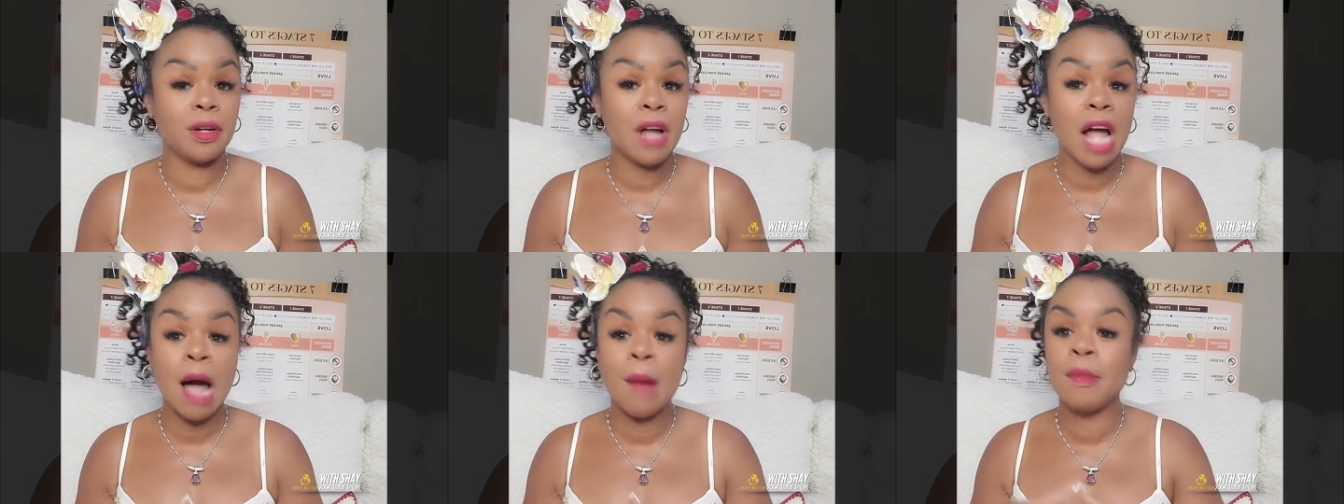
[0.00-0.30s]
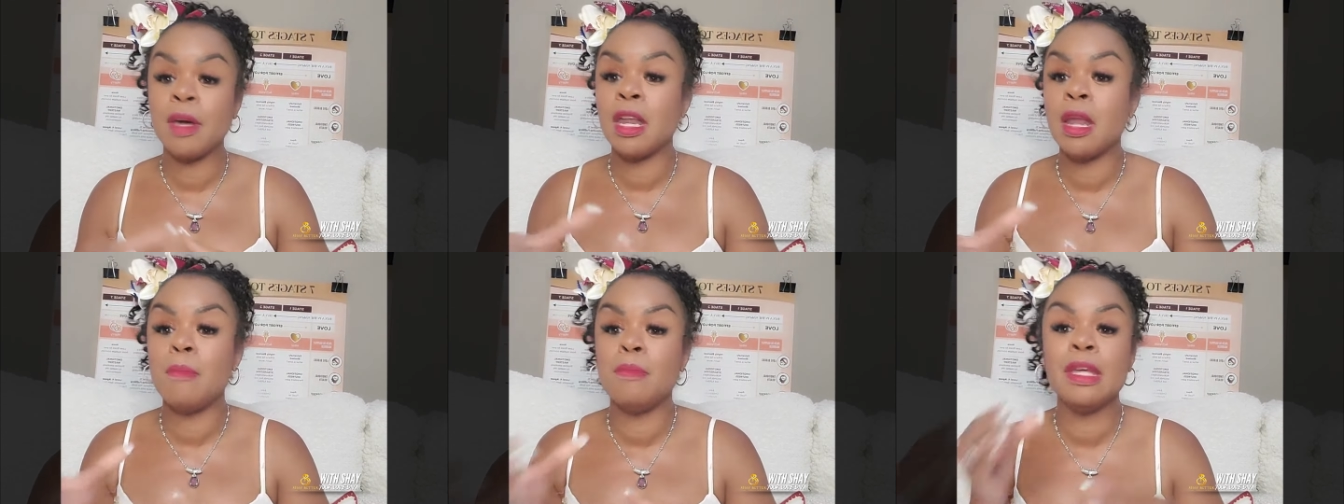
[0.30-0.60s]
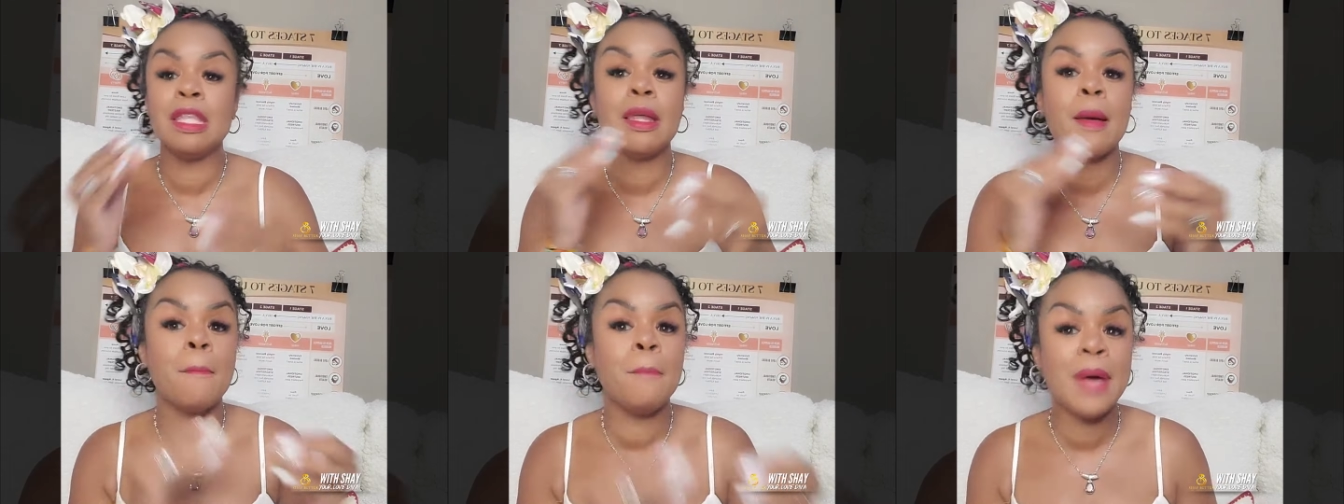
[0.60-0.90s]
I'm going to be
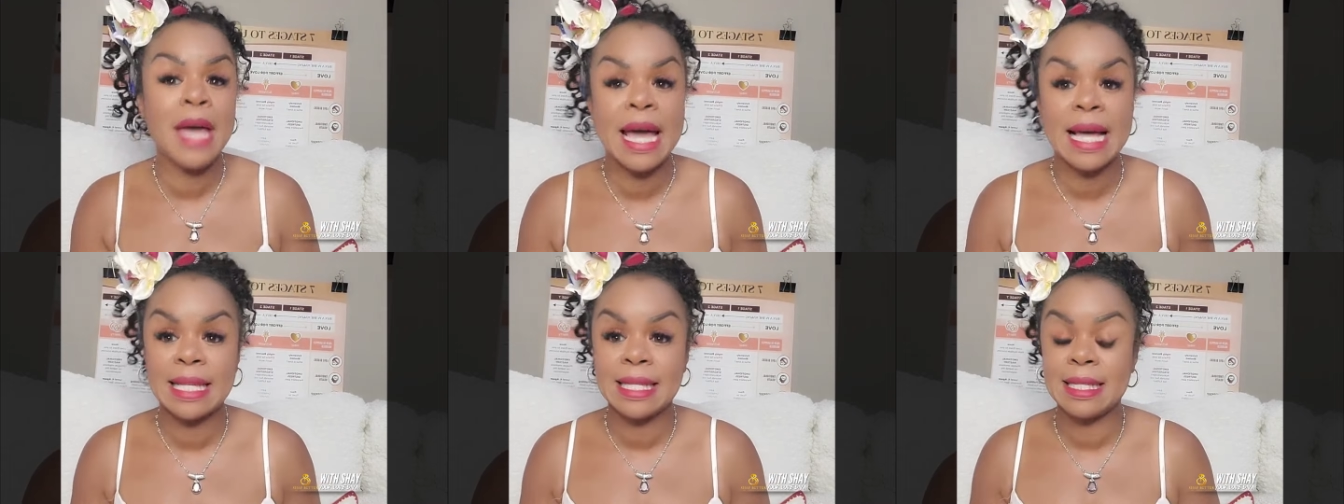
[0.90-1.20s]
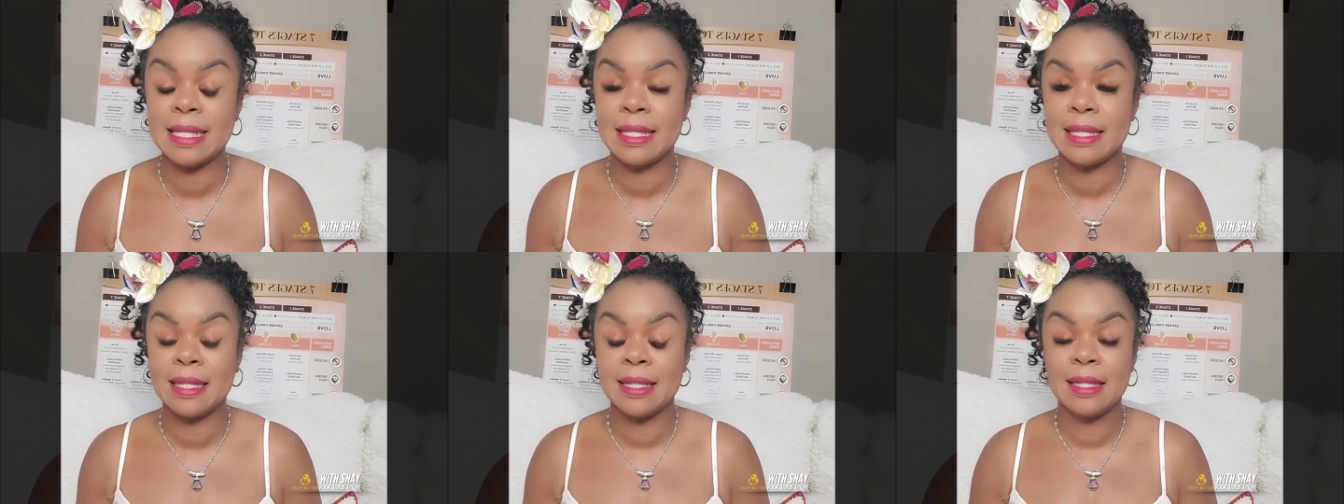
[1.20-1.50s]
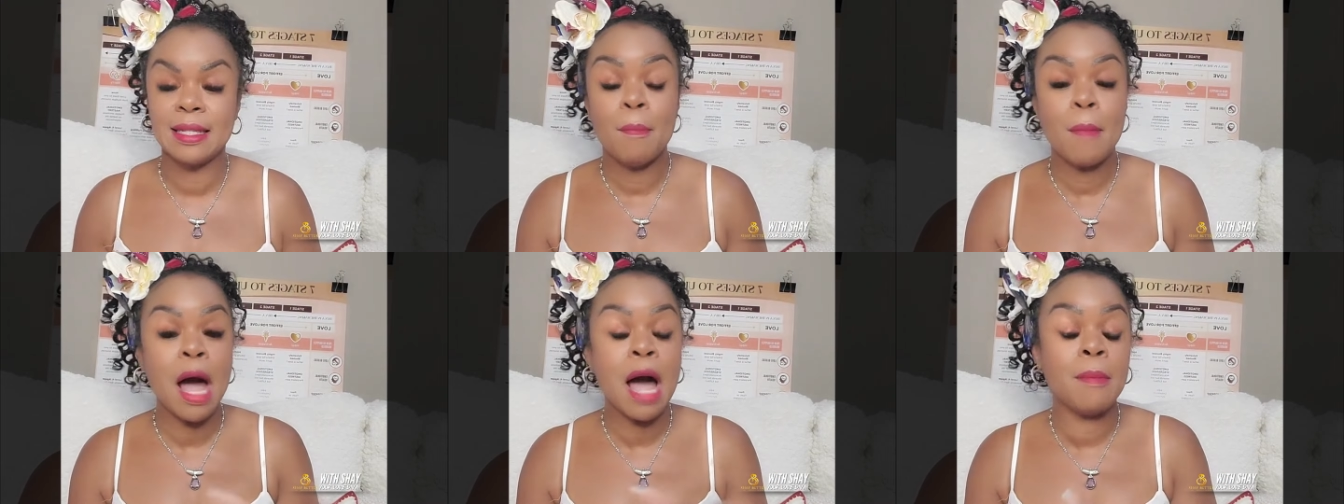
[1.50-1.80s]
the best.
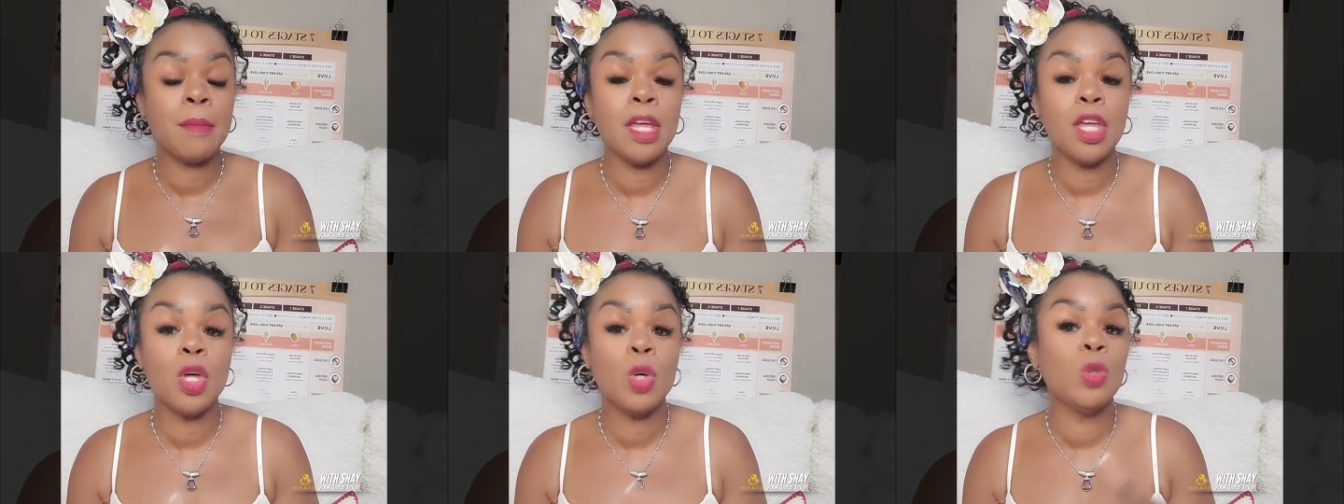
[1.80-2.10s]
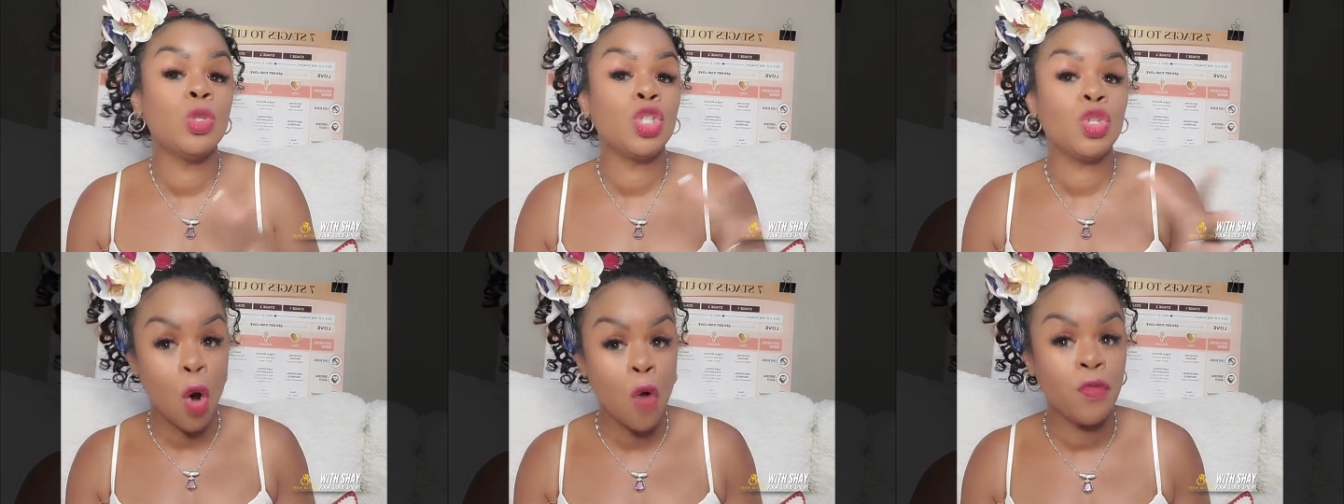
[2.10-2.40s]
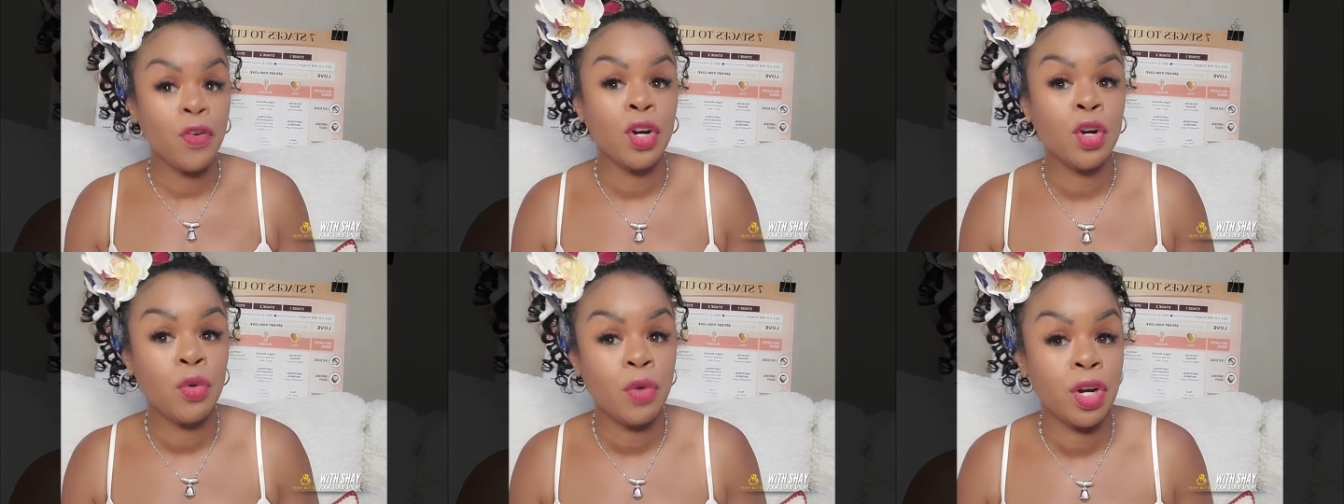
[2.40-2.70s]
Mommy, who's
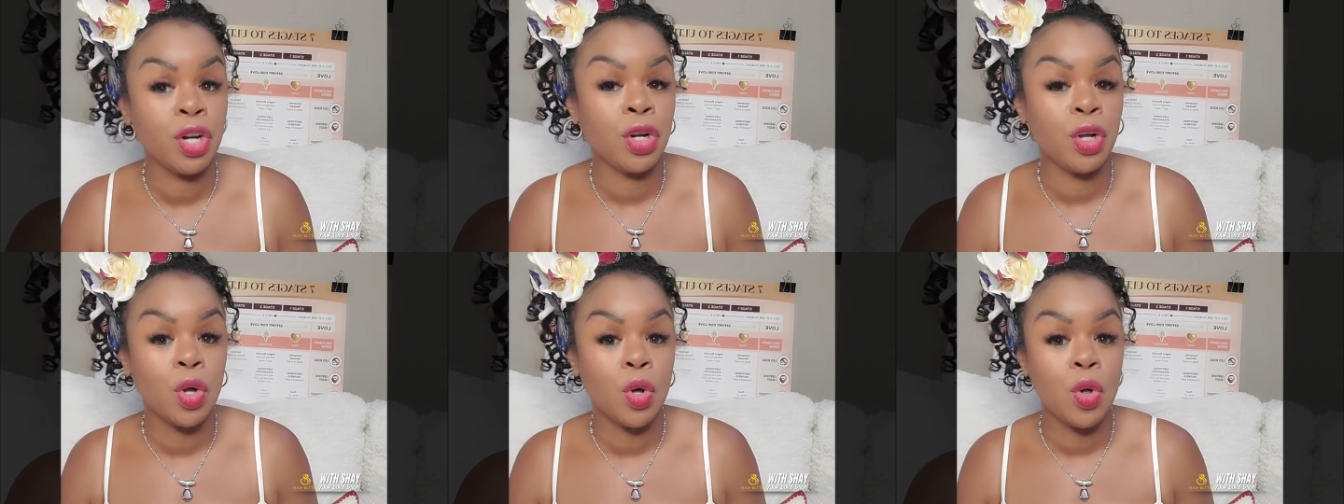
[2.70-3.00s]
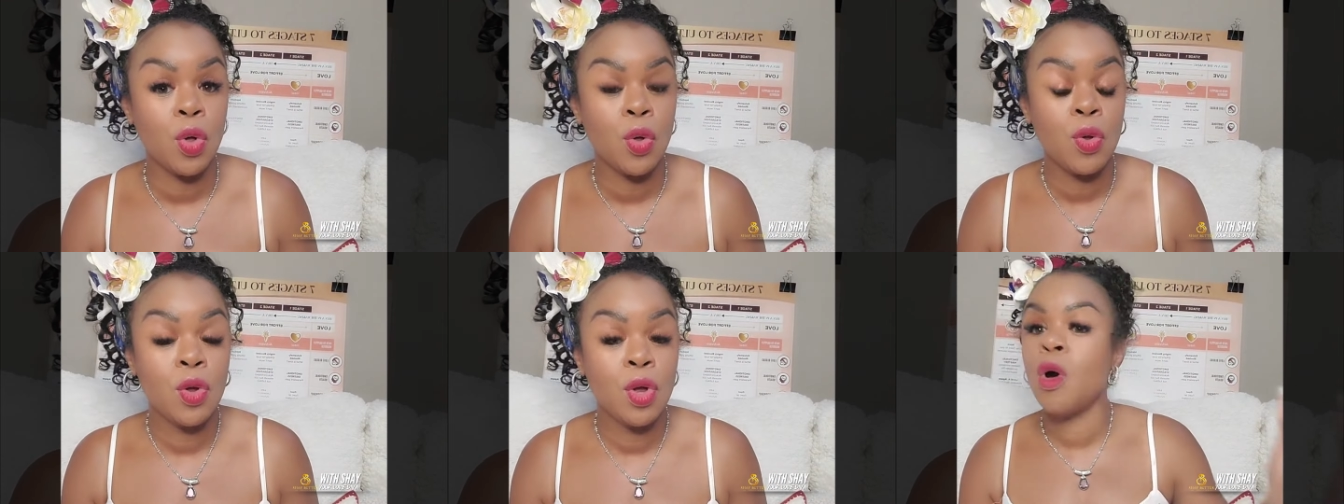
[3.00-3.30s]
overcritical,